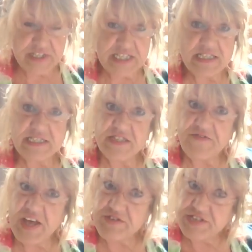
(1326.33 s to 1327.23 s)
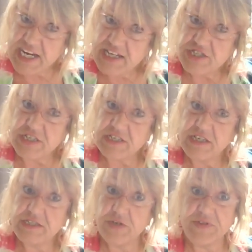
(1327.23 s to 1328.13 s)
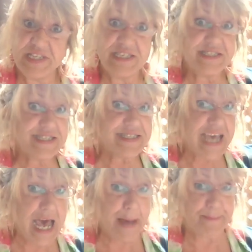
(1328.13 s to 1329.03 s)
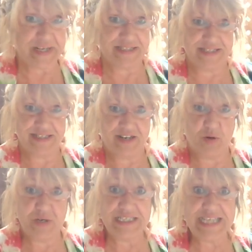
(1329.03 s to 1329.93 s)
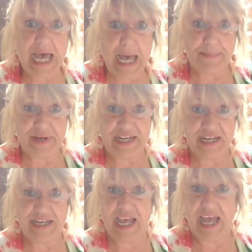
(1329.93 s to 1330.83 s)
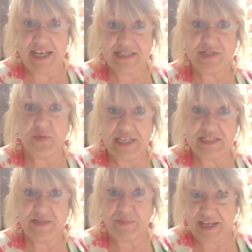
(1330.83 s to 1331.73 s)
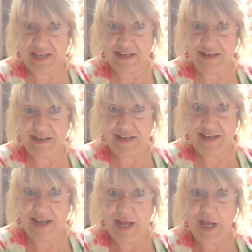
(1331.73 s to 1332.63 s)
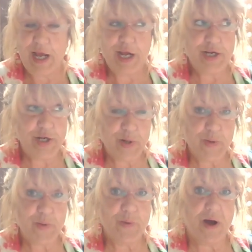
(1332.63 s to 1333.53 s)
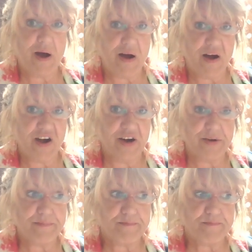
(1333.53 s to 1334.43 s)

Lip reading: this is the foundation. So this has happened or is happening as we speak. You are